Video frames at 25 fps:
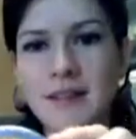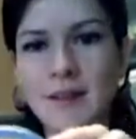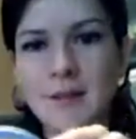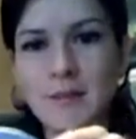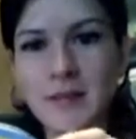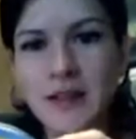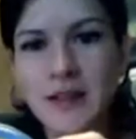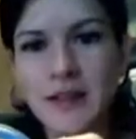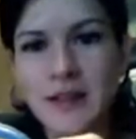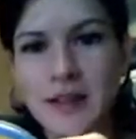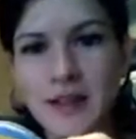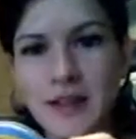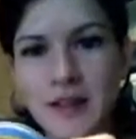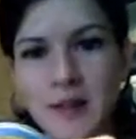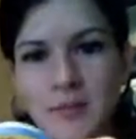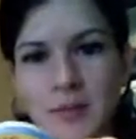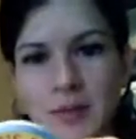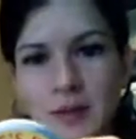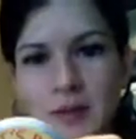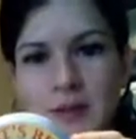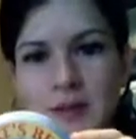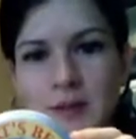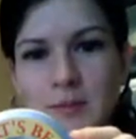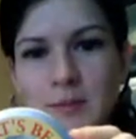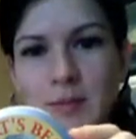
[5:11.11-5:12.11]
something like a
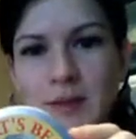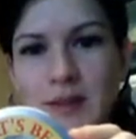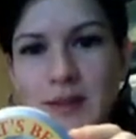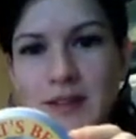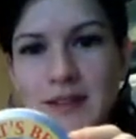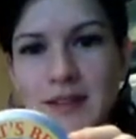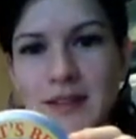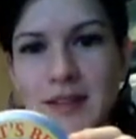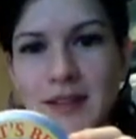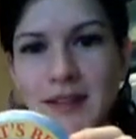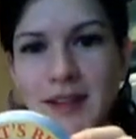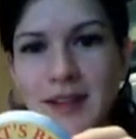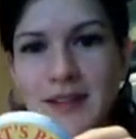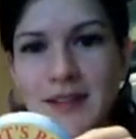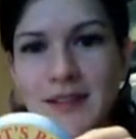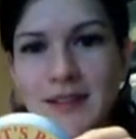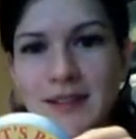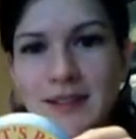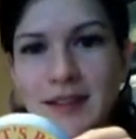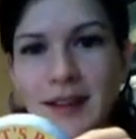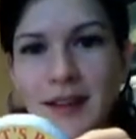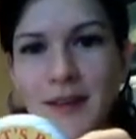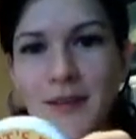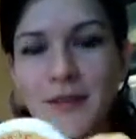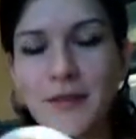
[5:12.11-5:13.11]
Burt's Bees
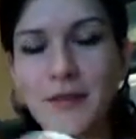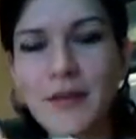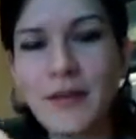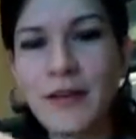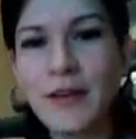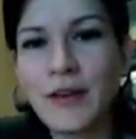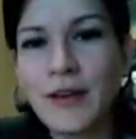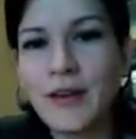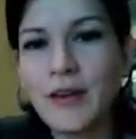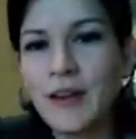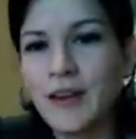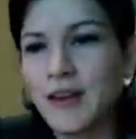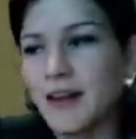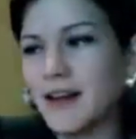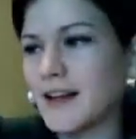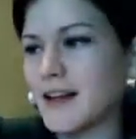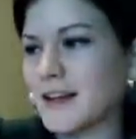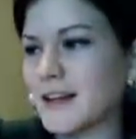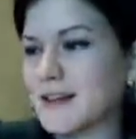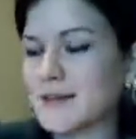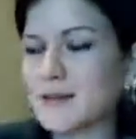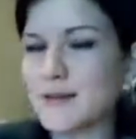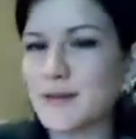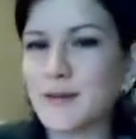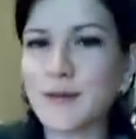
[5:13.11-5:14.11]
hand salve
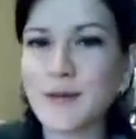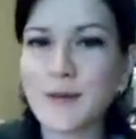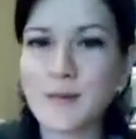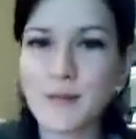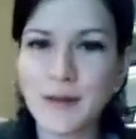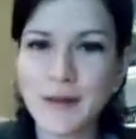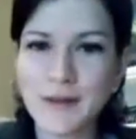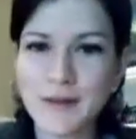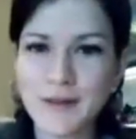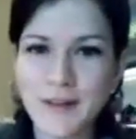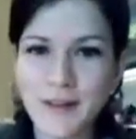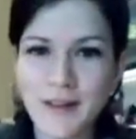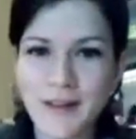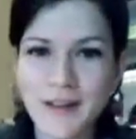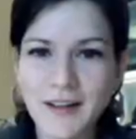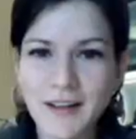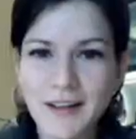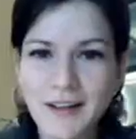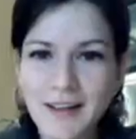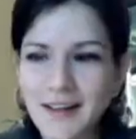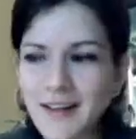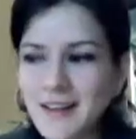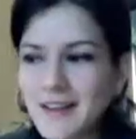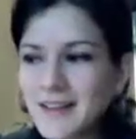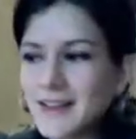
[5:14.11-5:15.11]
to the muscle
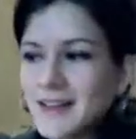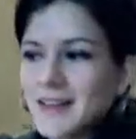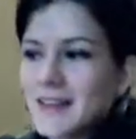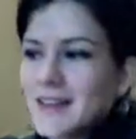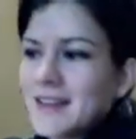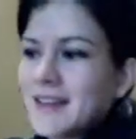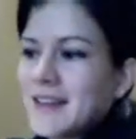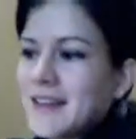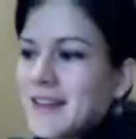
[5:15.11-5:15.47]
area.